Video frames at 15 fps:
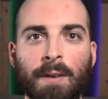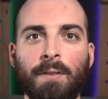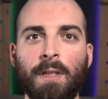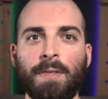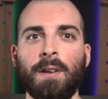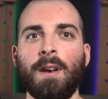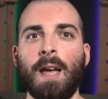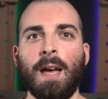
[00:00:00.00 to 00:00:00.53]
Given
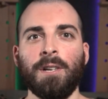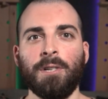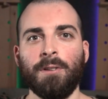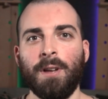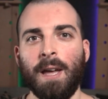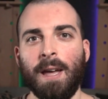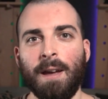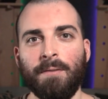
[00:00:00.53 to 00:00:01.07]
that the
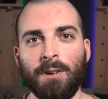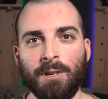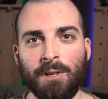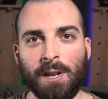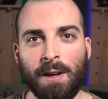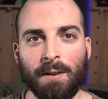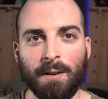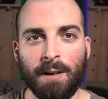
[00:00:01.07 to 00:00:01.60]
national average
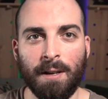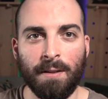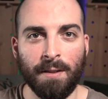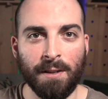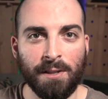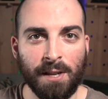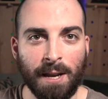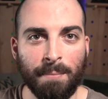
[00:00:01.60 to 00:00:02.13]
salary in
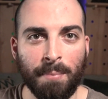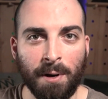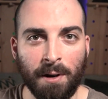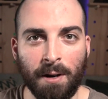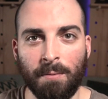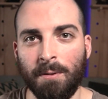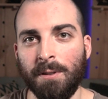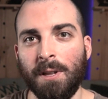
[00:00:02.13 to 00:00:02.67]
the same
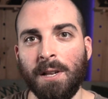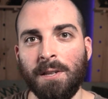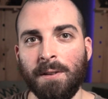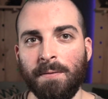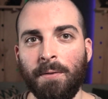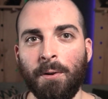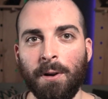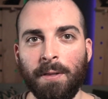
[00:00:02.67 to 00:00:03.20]
period was less
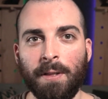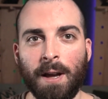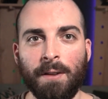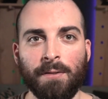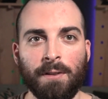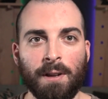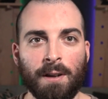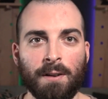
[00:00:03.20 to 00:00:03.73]
than forty
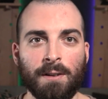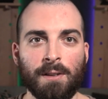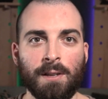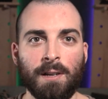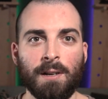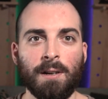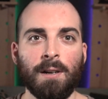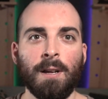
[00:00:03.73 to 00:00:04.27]
thousand dollars a
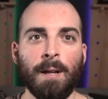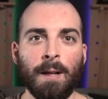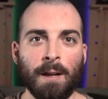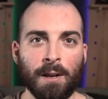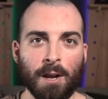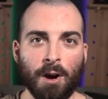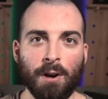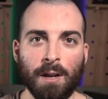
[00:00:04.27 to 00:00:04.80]
year,
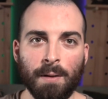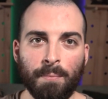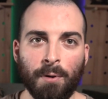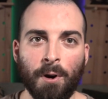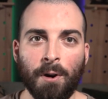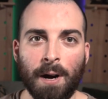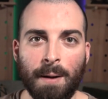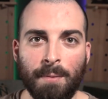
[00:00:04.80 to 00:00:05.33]
coding and
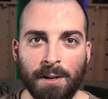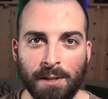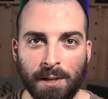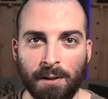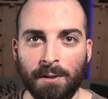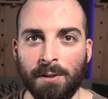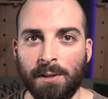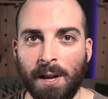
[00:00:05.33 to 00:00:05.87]
programming
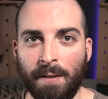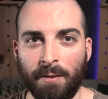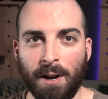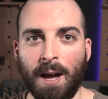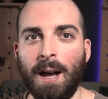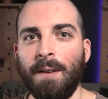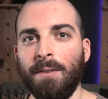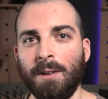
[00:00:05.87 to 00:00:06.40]
skills have an
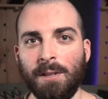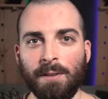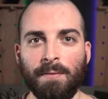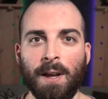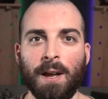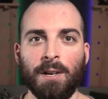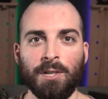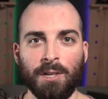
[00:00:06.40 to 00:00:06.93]
obvious
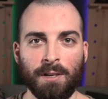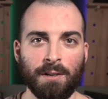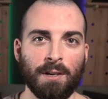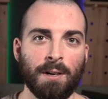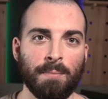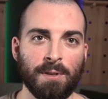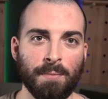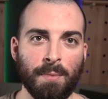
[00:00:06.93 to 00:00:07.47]
advantage in
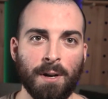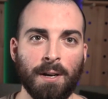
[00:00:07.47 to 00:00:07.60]
terms of